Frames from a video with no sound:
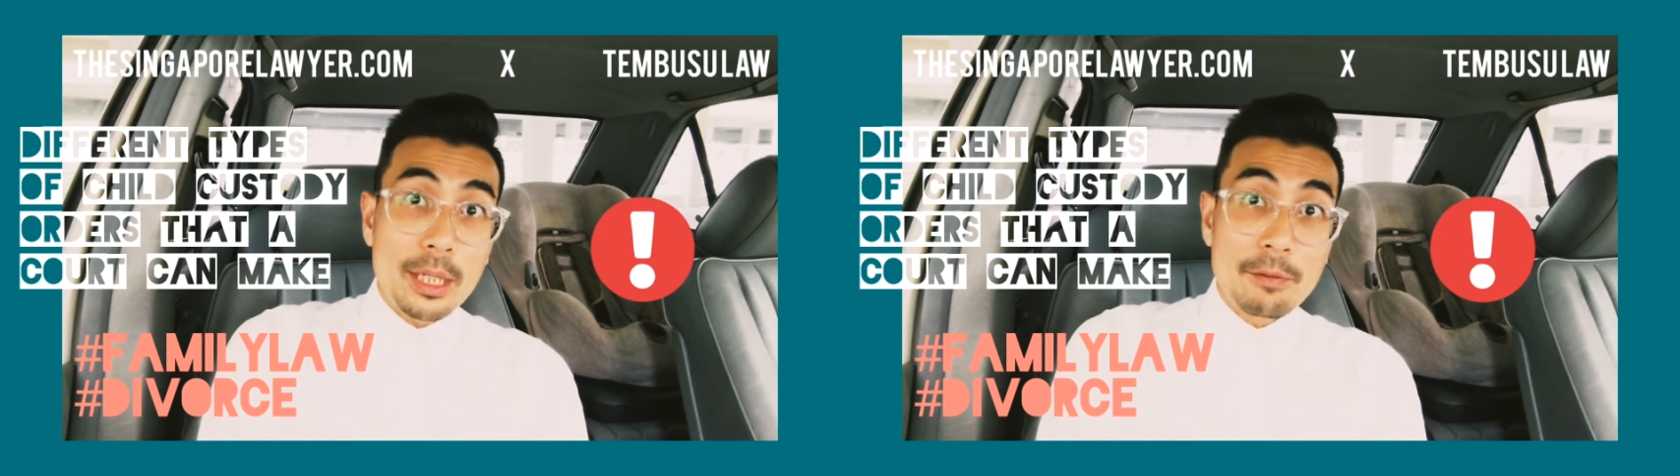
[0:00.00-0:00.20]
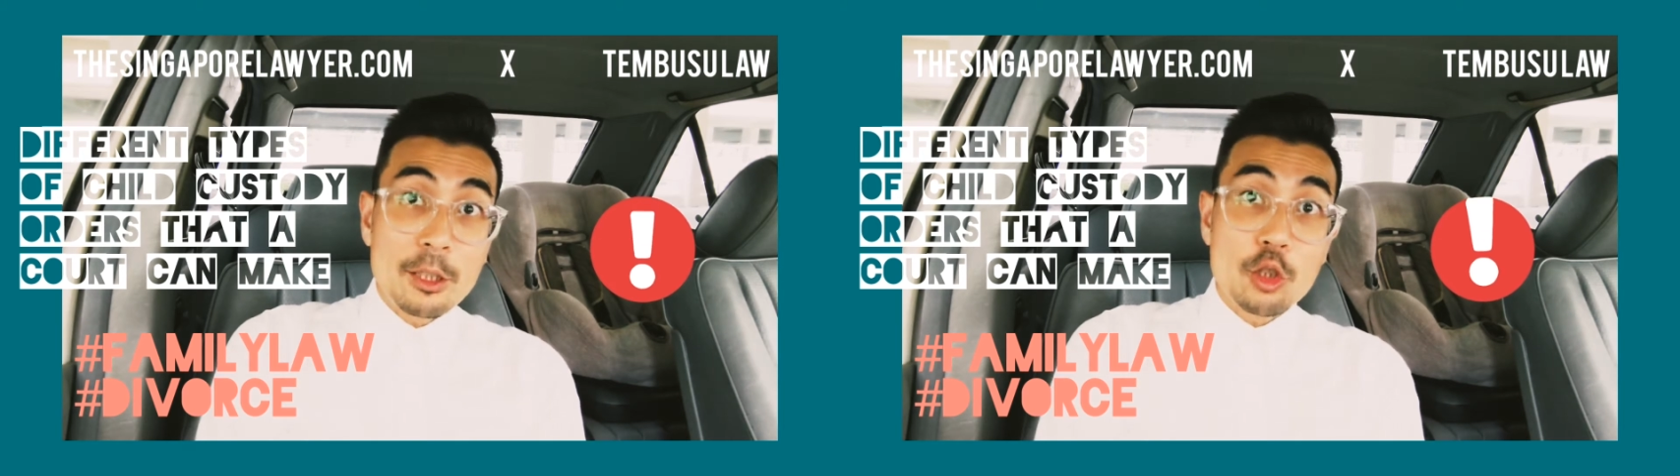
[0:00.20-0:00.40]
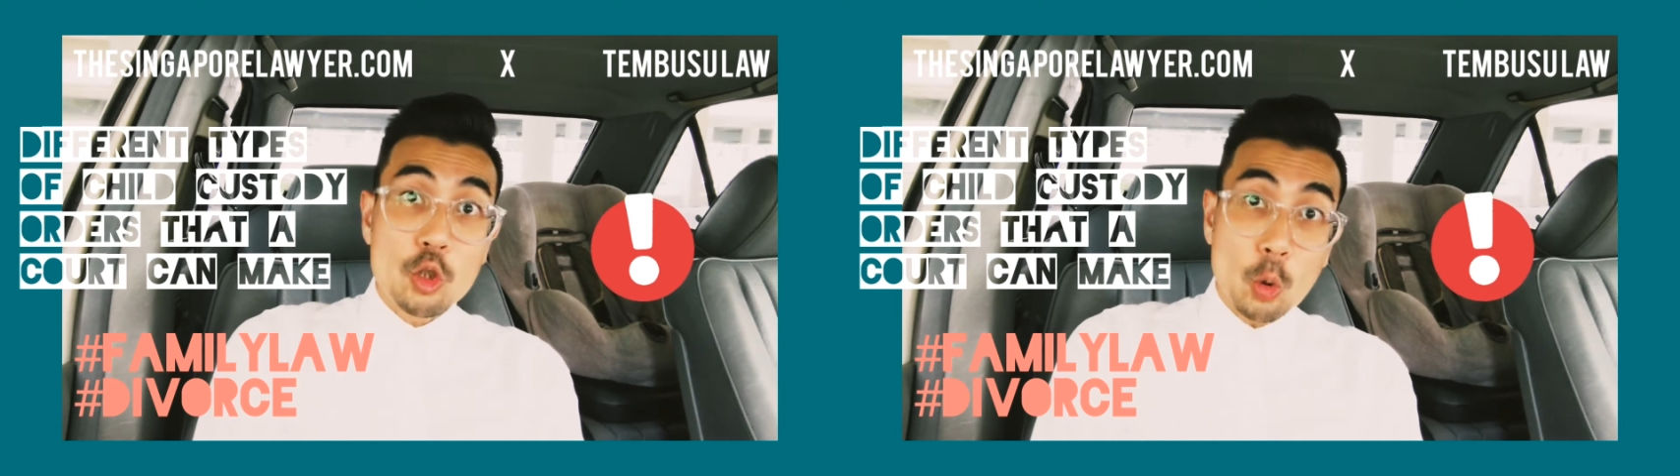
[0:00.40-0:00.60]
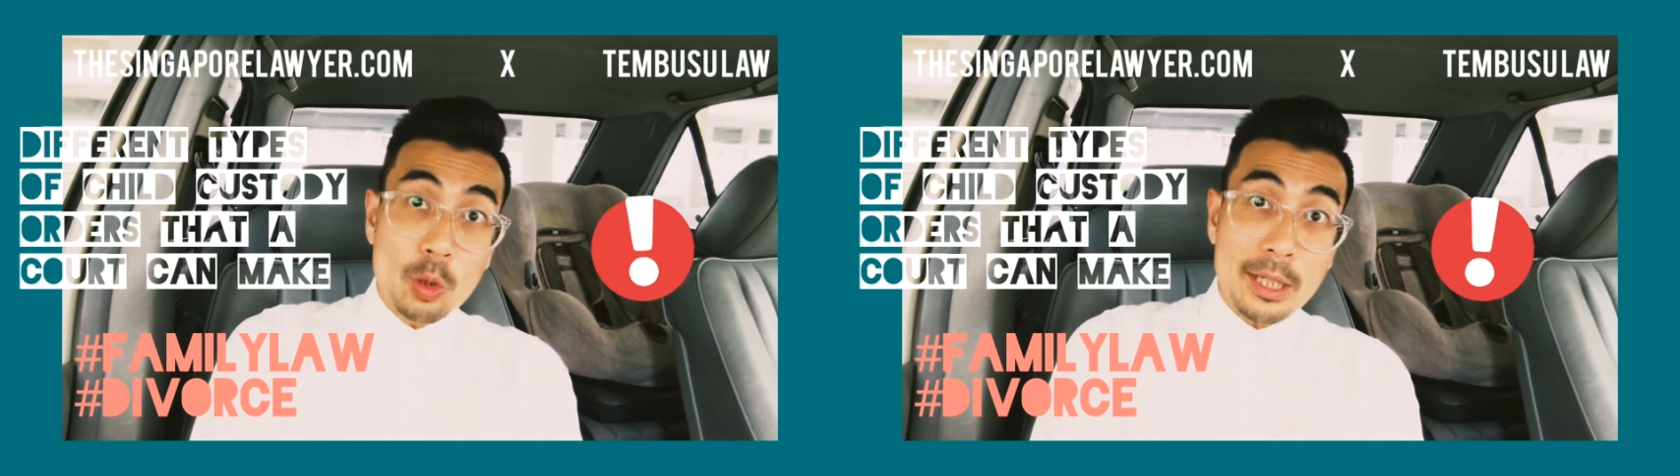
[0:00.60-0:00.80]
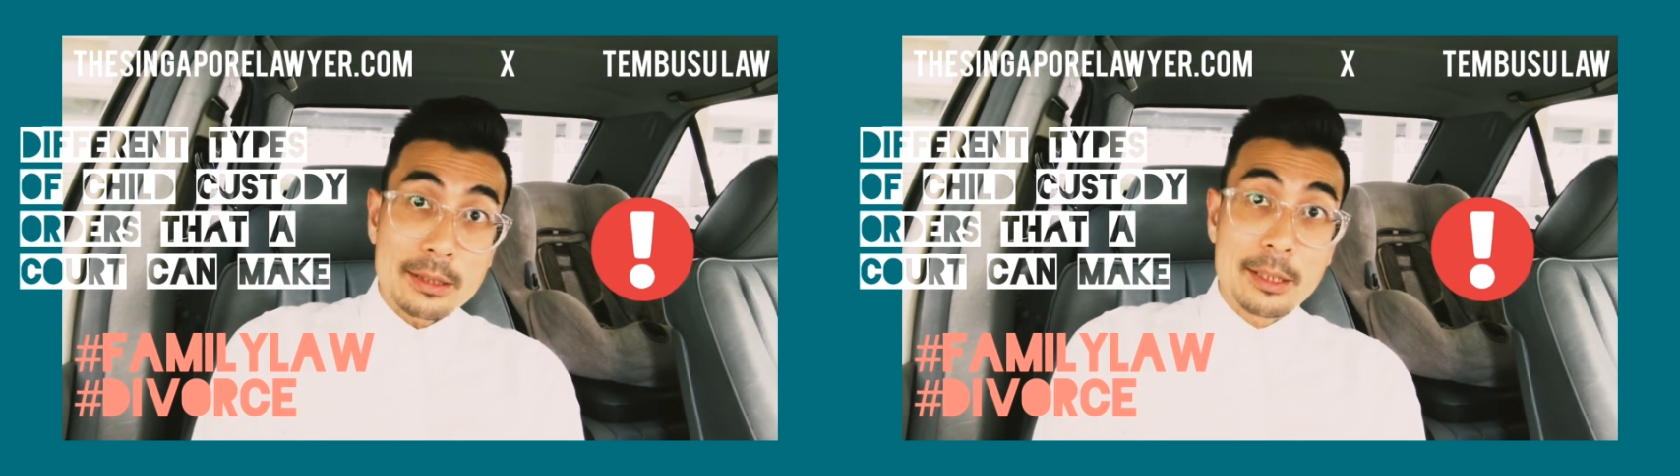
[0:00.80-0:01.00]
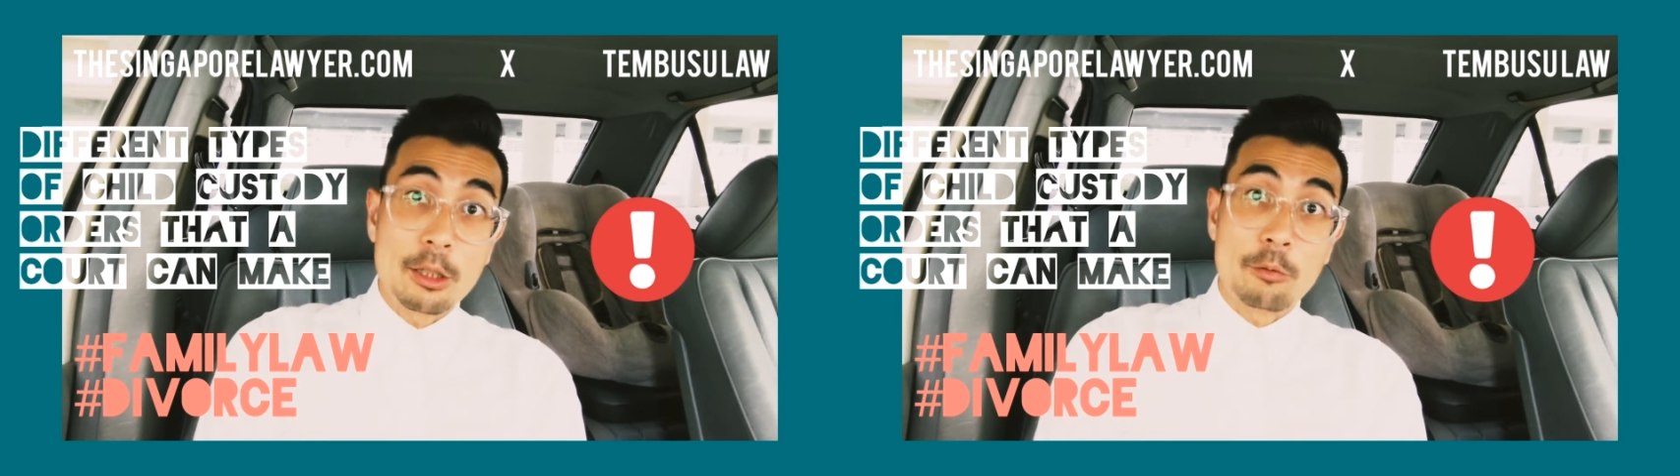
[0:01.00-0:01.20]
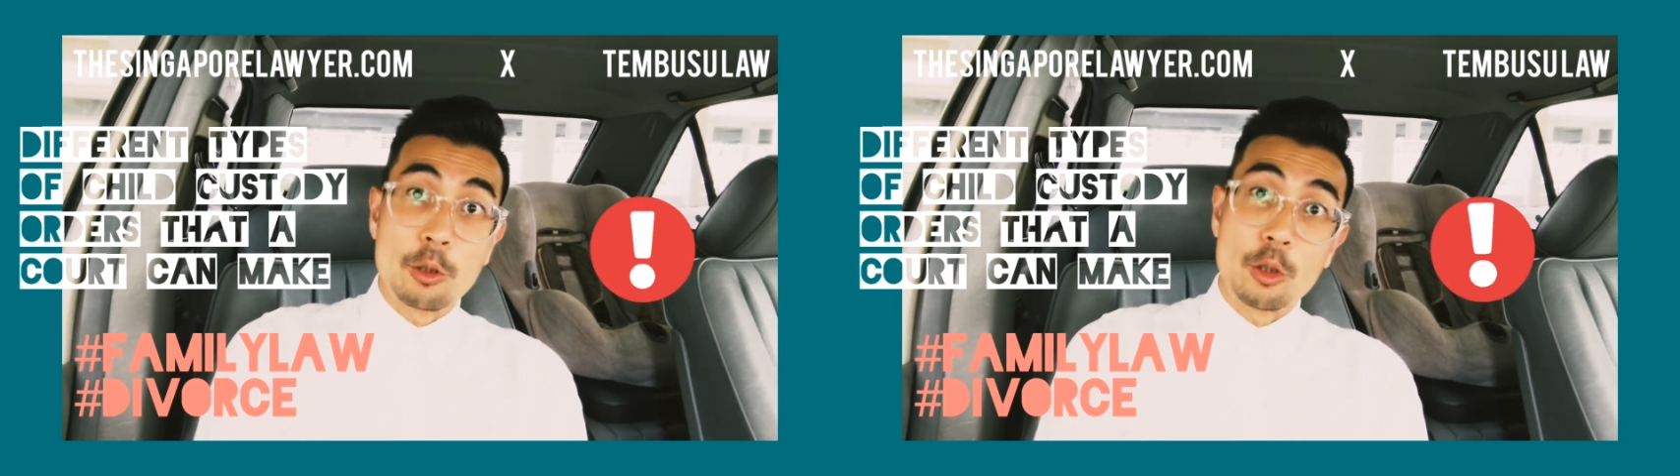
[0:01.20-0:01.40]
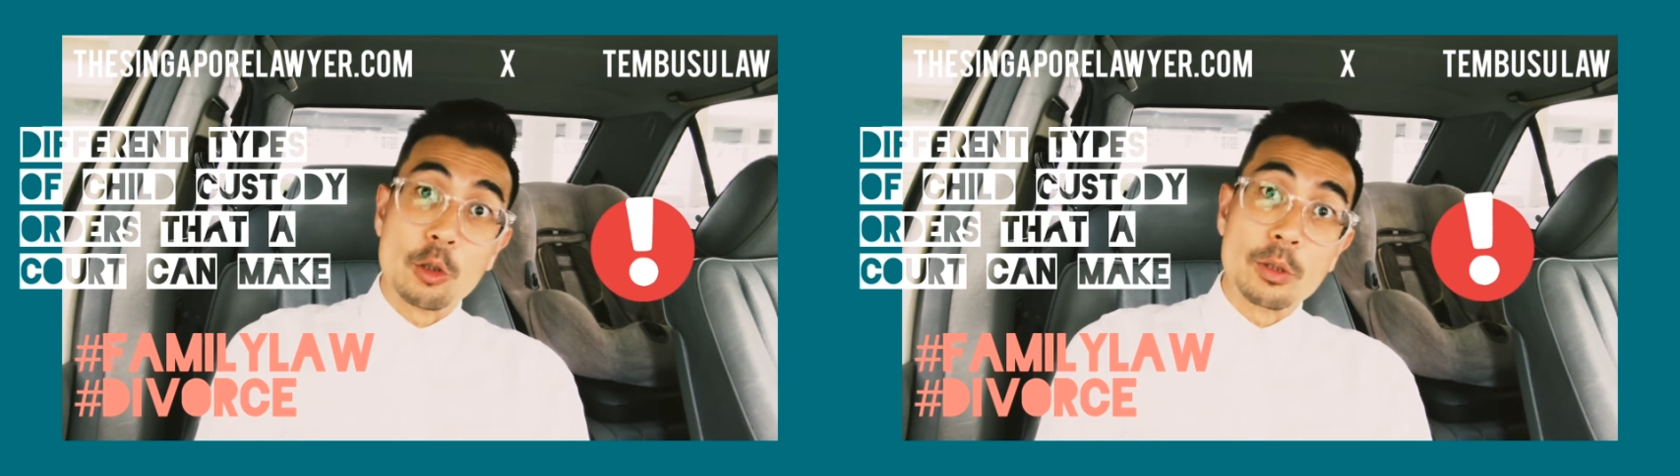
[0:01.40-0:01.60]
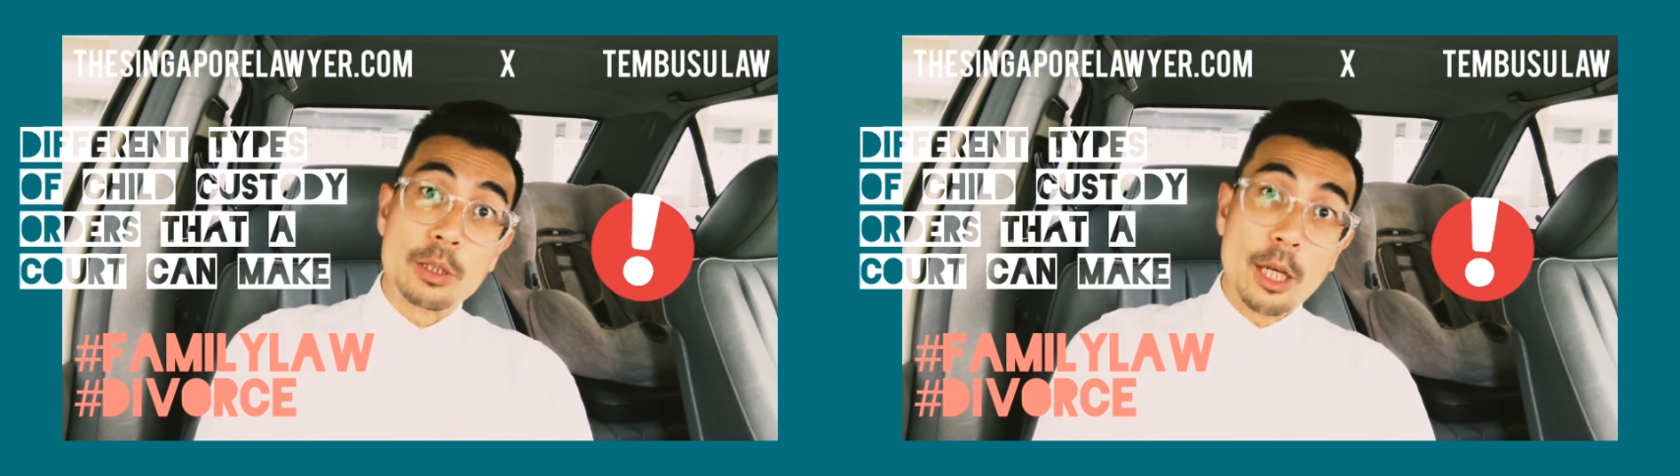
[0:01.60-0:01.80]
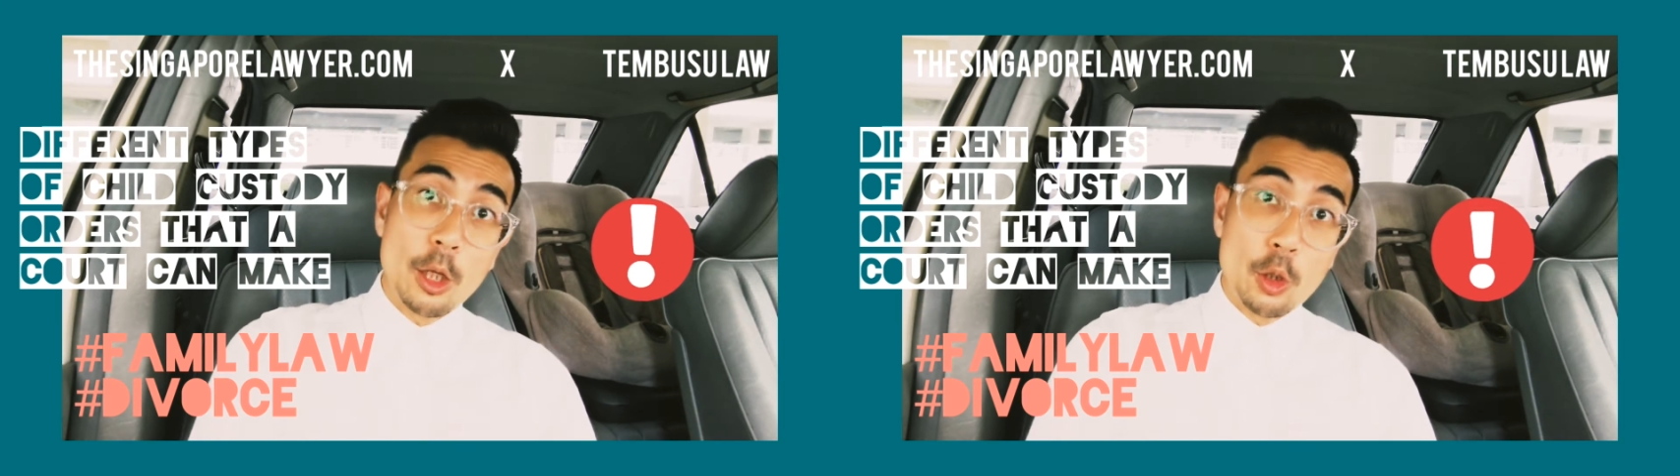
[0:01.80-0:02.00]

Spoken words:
given sole custody of your children,